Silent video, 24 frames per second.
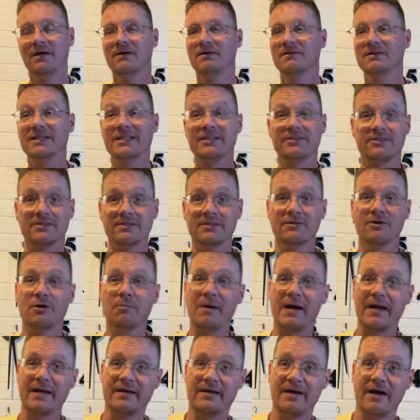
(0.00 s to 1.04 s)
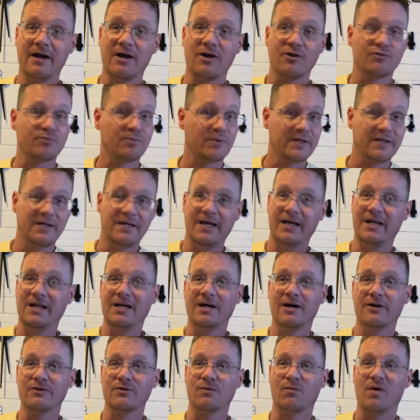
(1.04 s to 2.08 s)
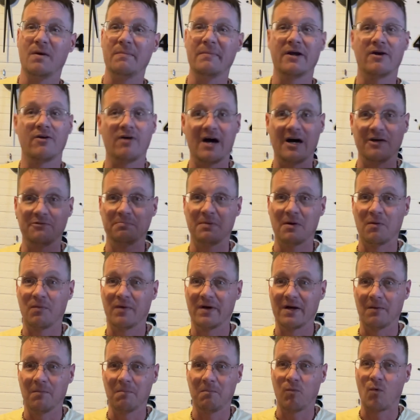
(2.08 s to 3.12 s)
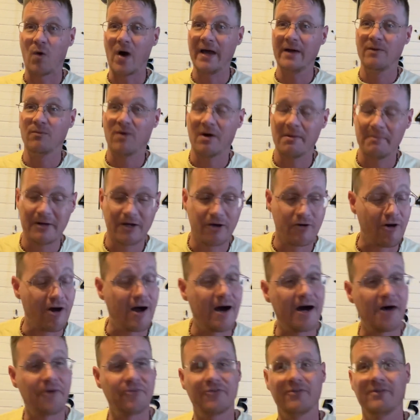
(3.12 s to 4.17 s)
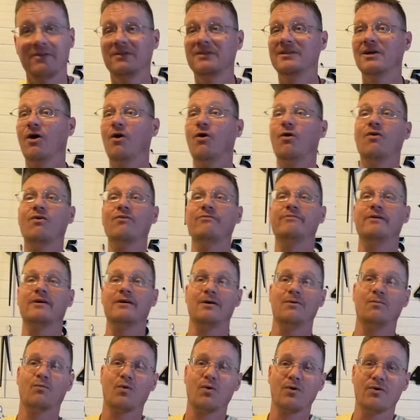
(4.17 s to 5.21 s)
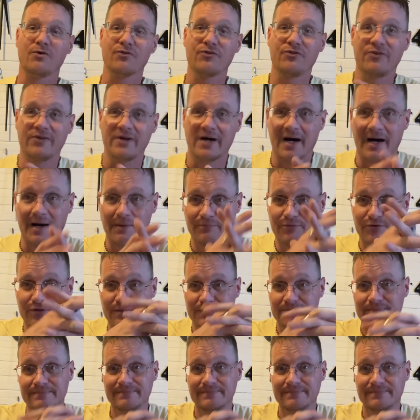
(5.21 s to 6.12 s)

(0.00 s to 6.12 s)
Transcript: listen, nobody cares when any other woman cries, but when a white woman cries, the whole fucking world stops.